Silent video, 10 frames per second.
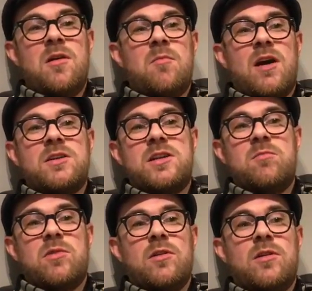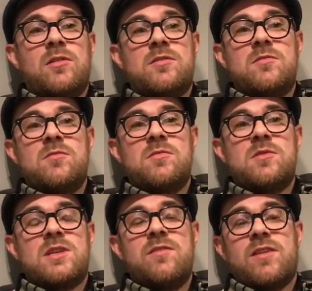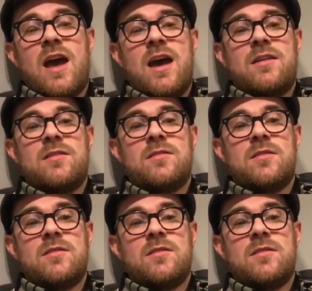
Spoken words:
Matt Chamberlain, Steve Gadd,